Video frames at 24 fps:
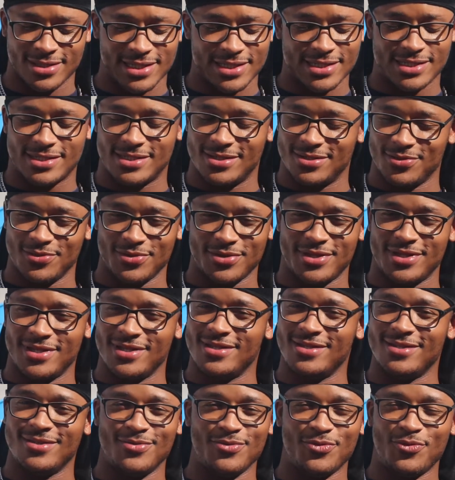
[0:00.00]
just
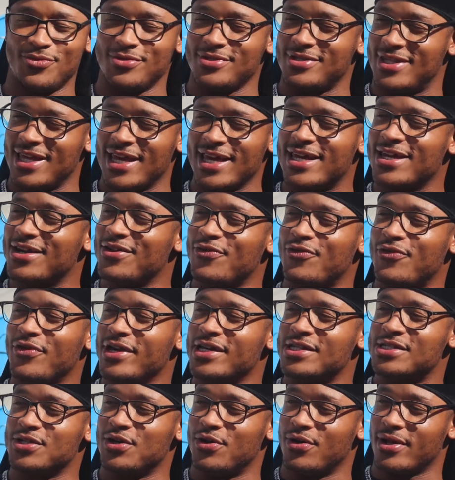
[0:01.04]
thinking of
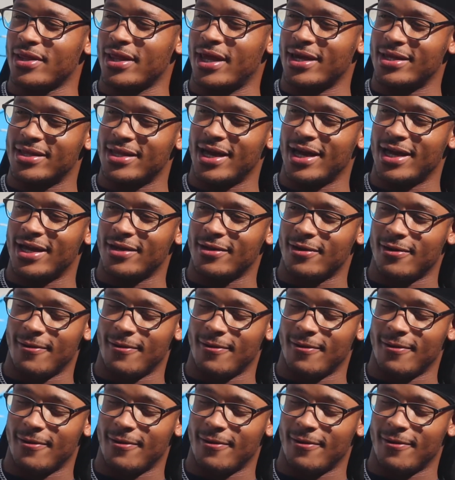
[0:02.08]
weeks going like that,